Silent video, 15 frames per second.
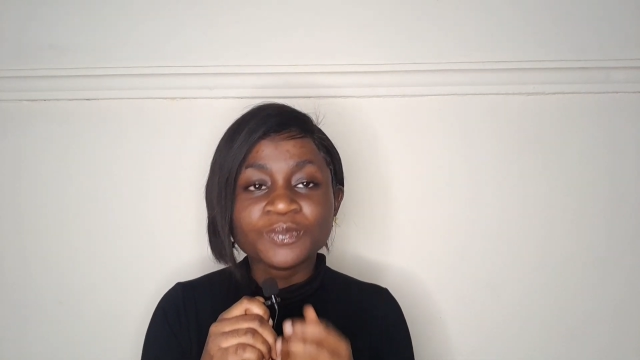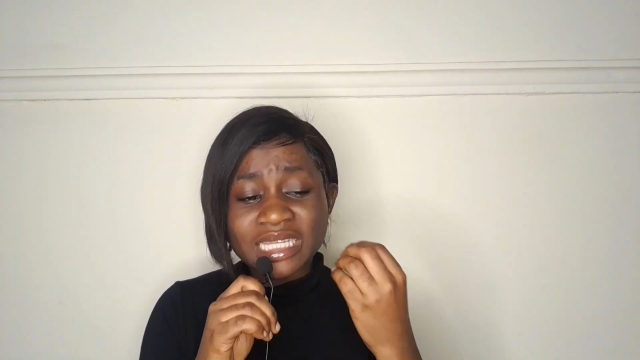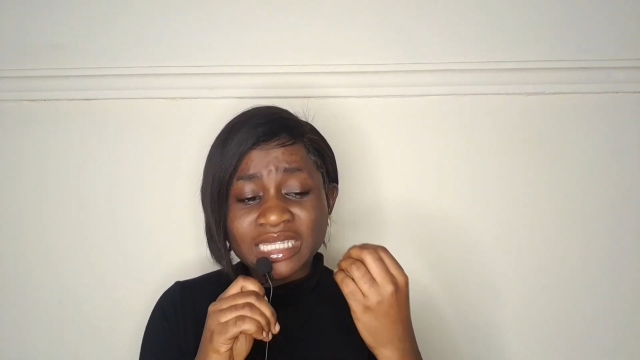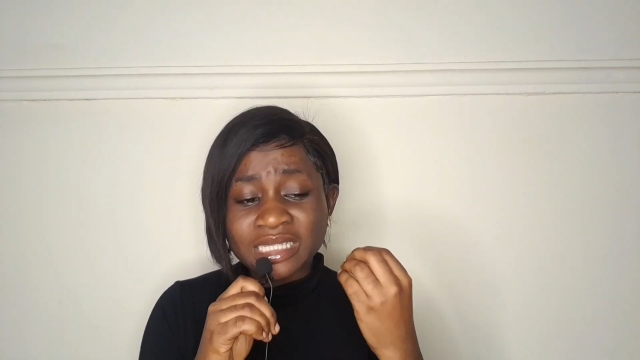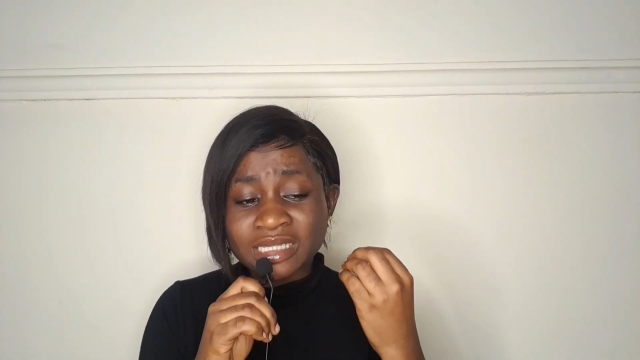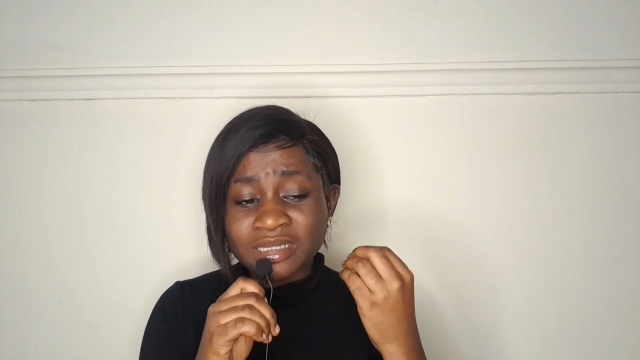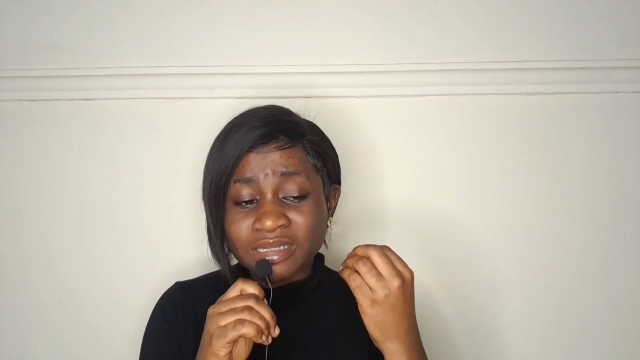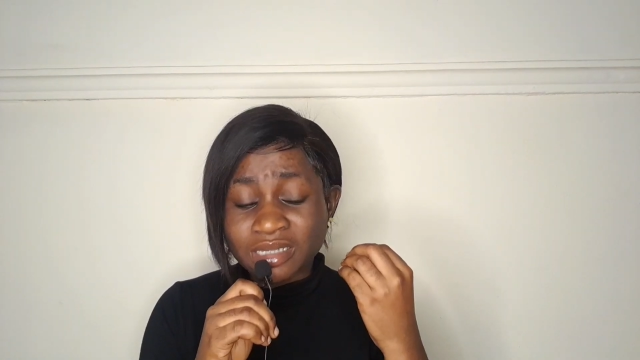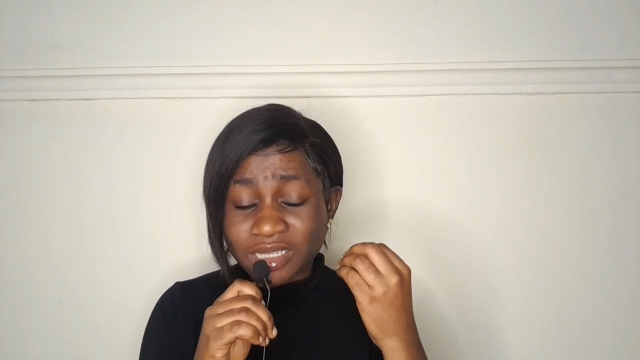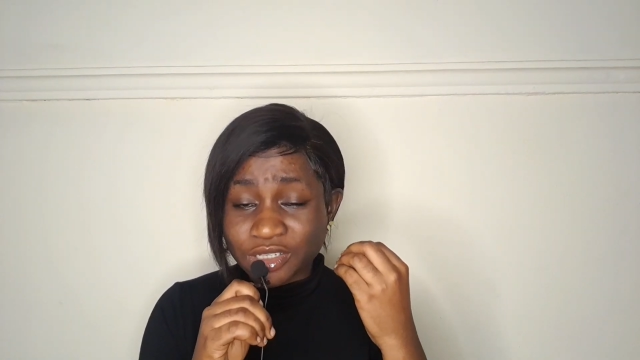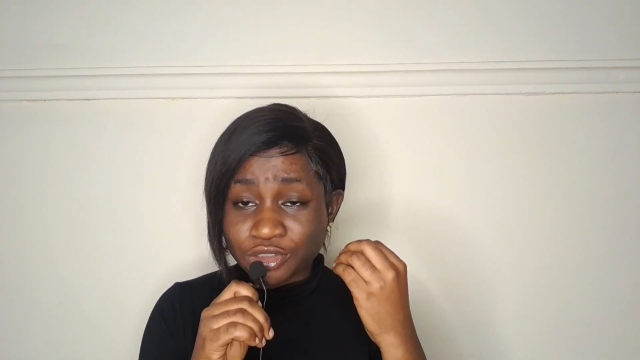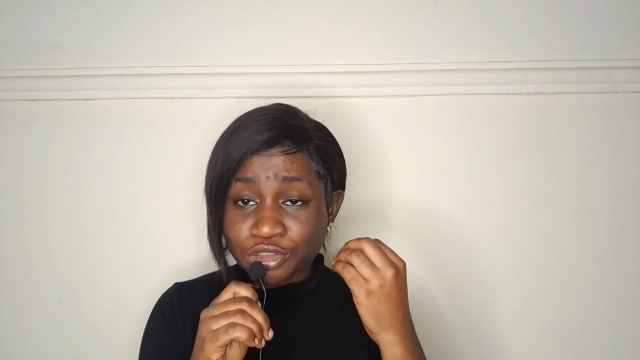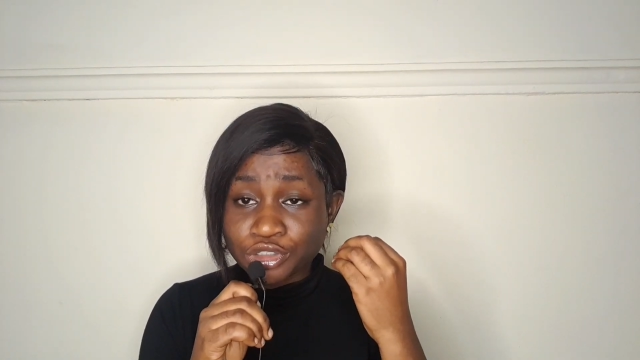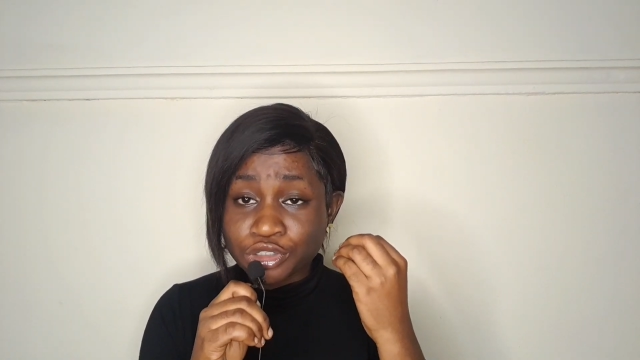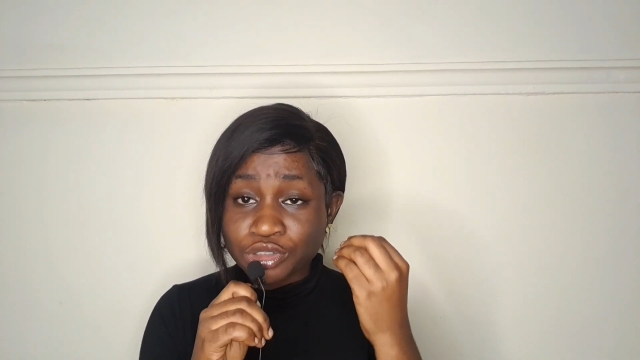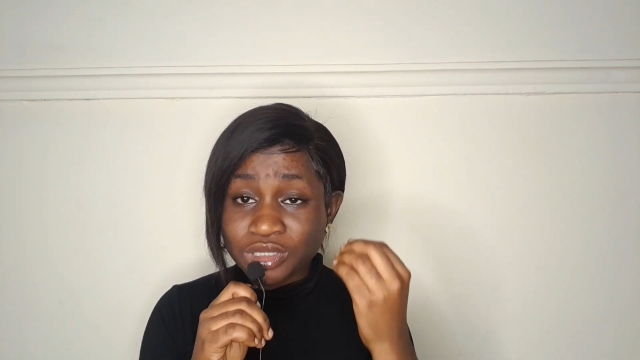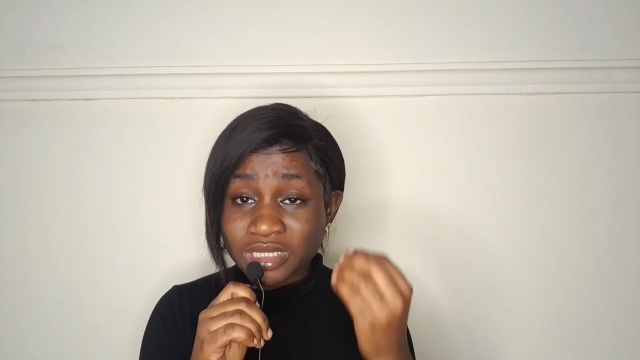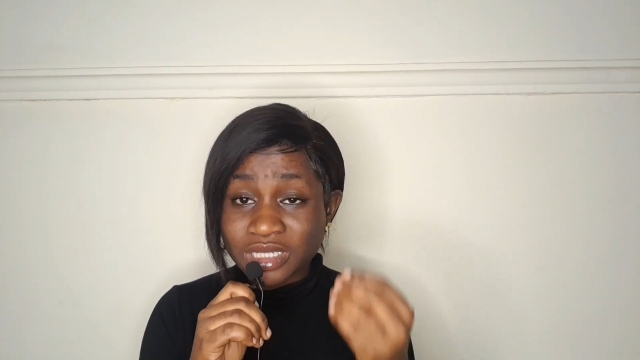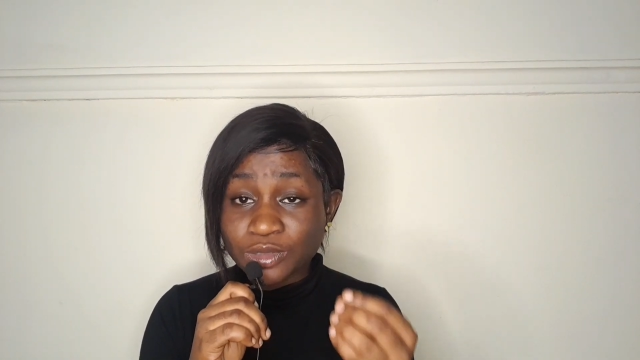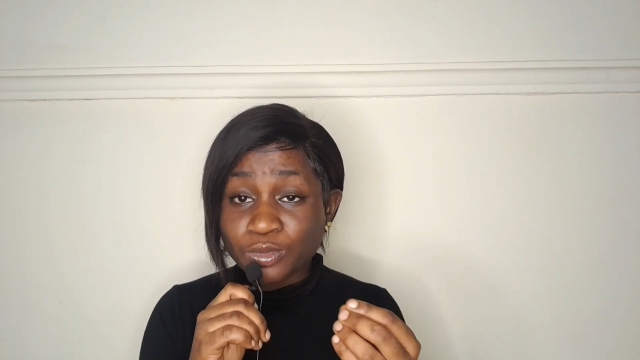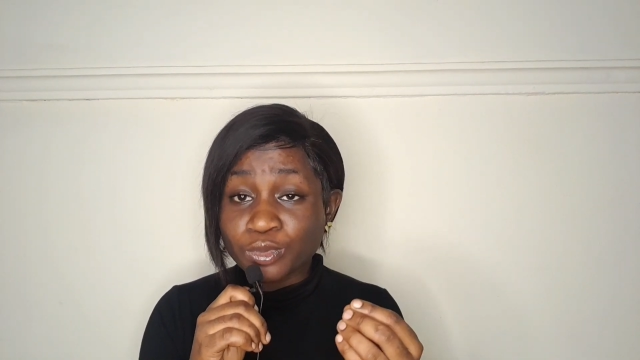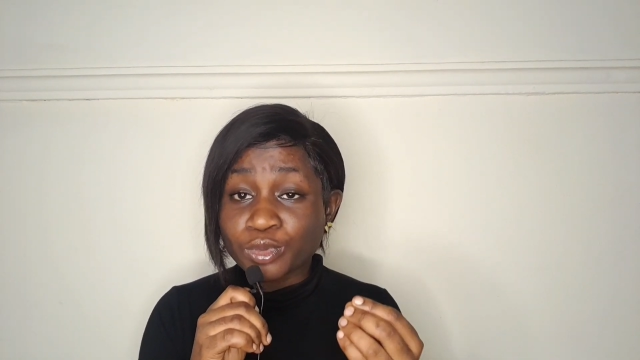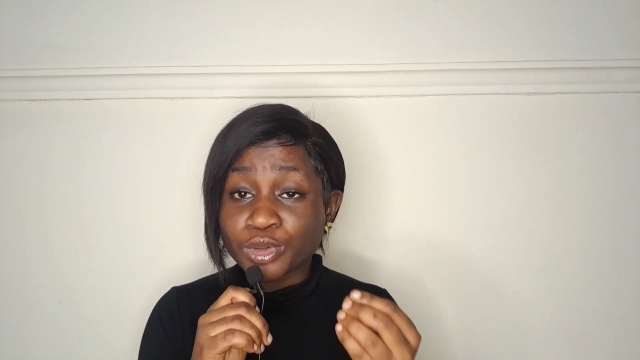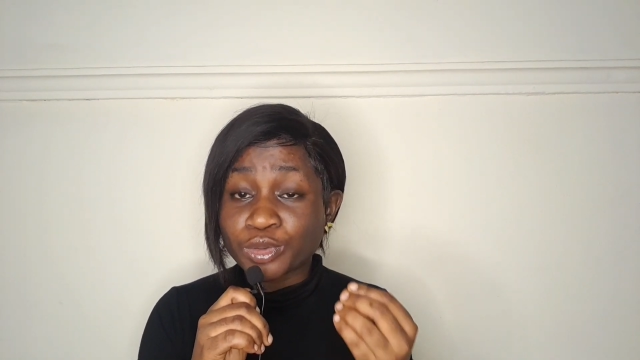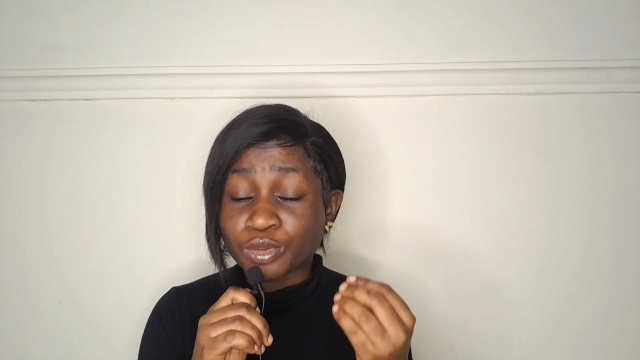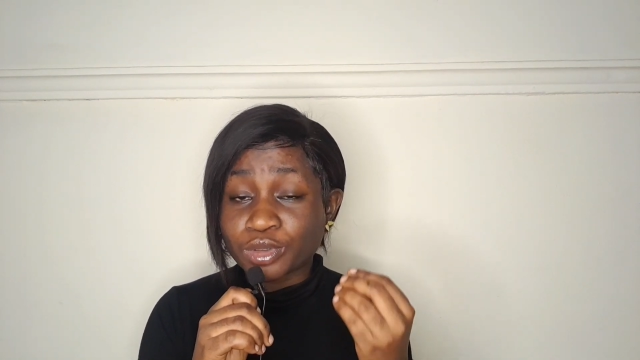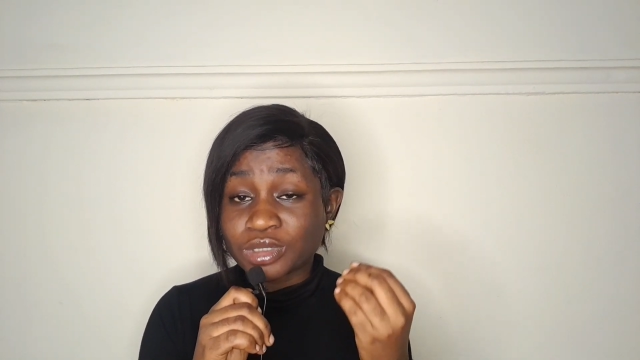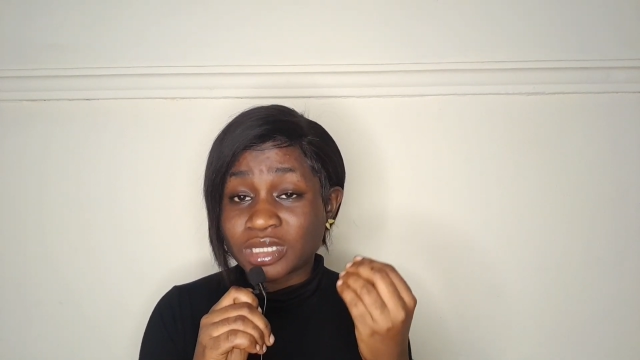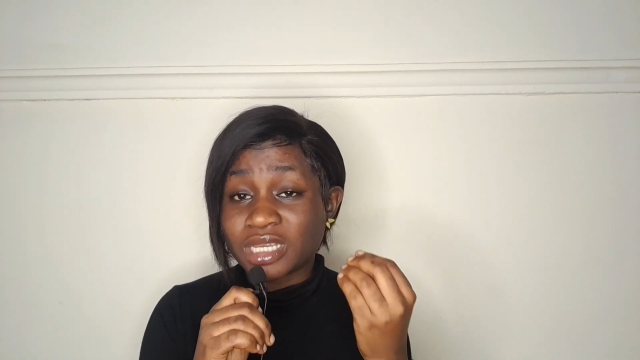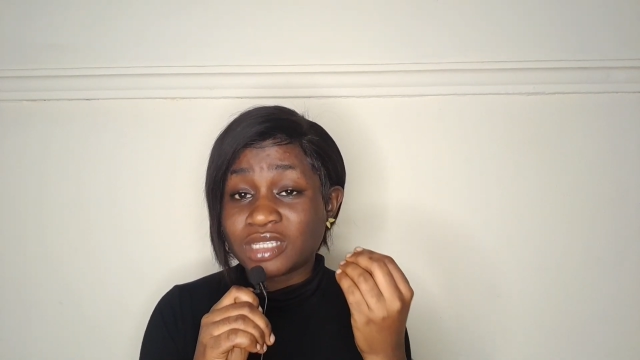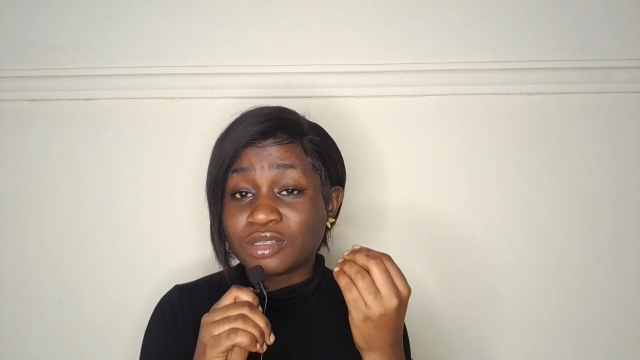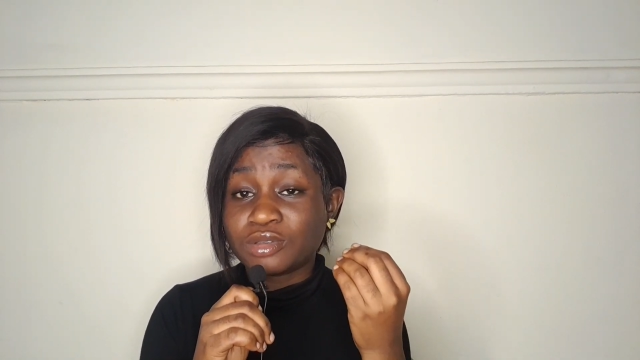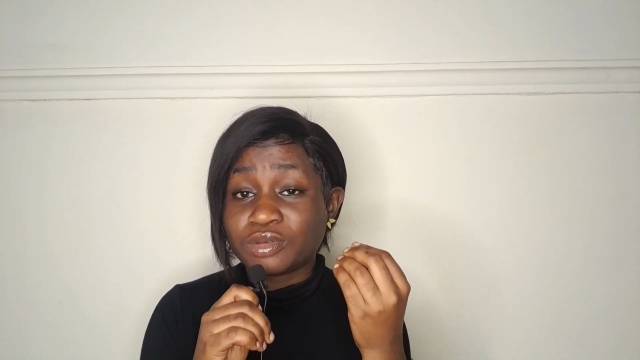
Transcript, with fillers: In choosing who you want to get